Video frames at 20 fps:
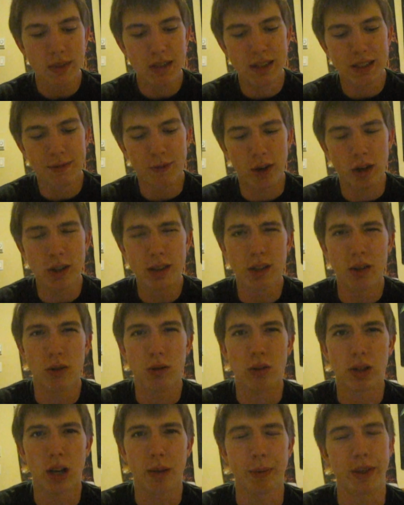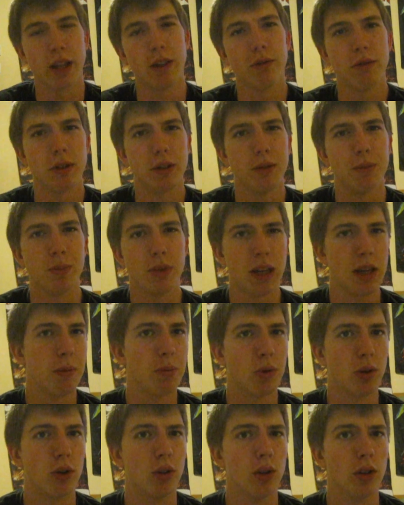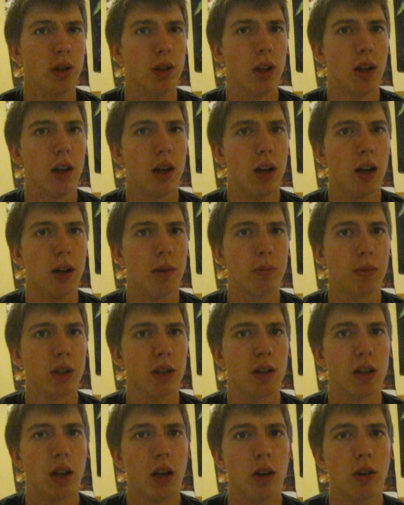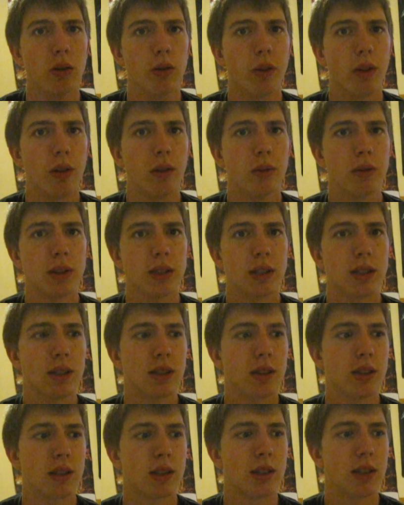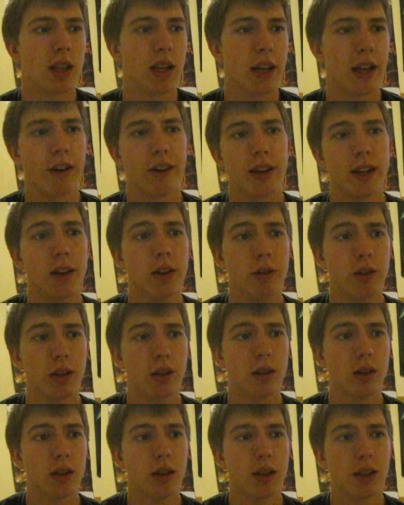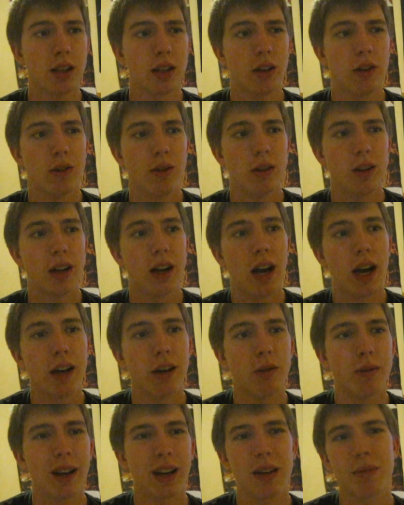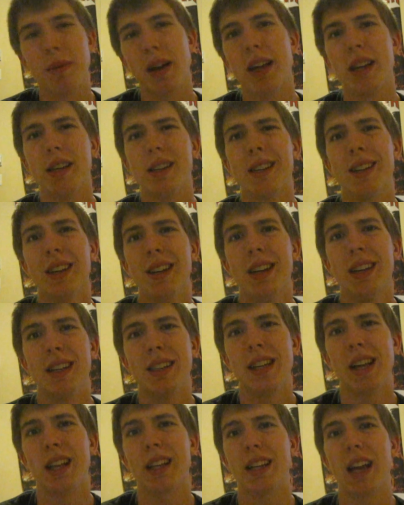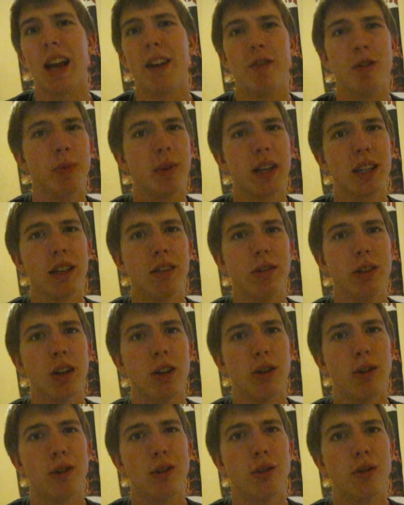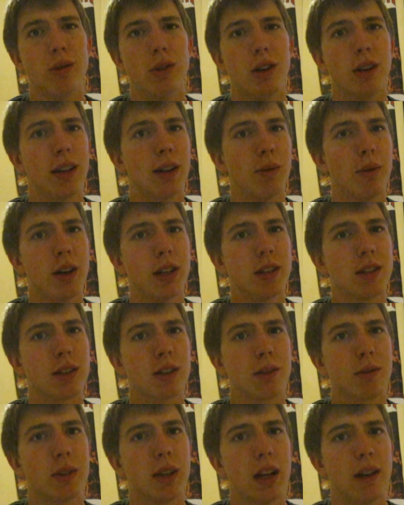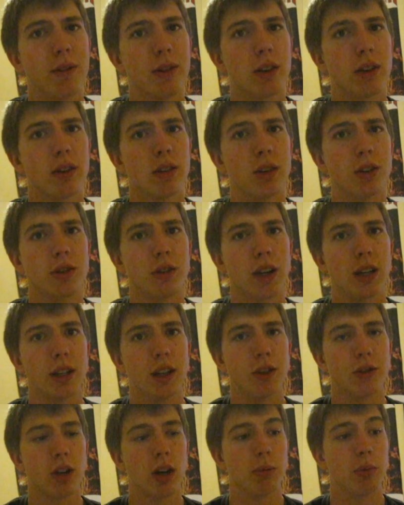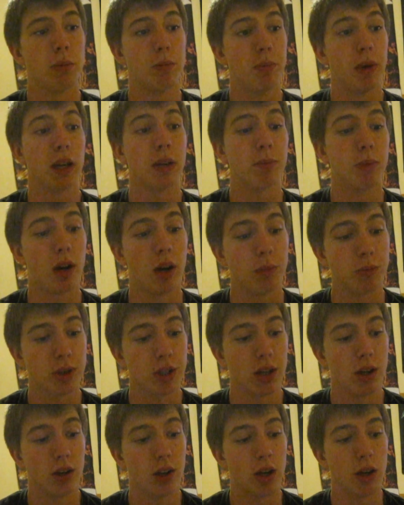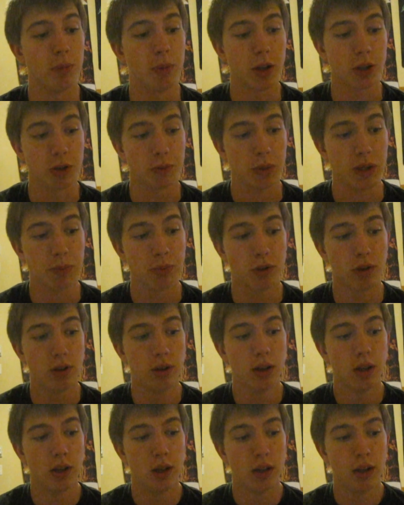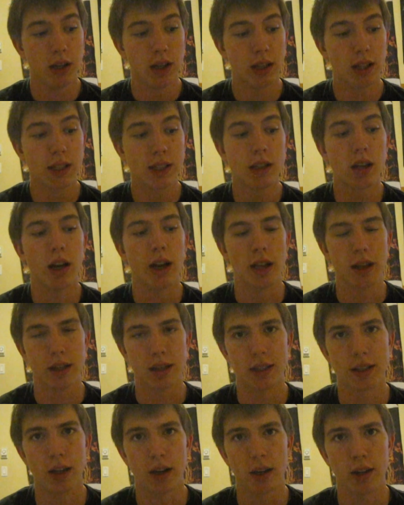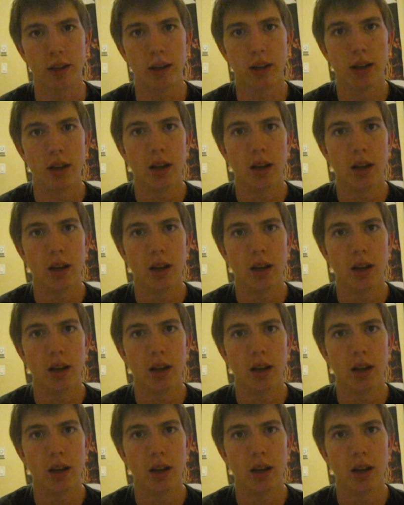As far as the whole coming out to people, you know, scenario, you know, I don't recommend telling everybody you know all at once or whatever, or trying to drop a big bombshell on a bunch of people, at least not at the start.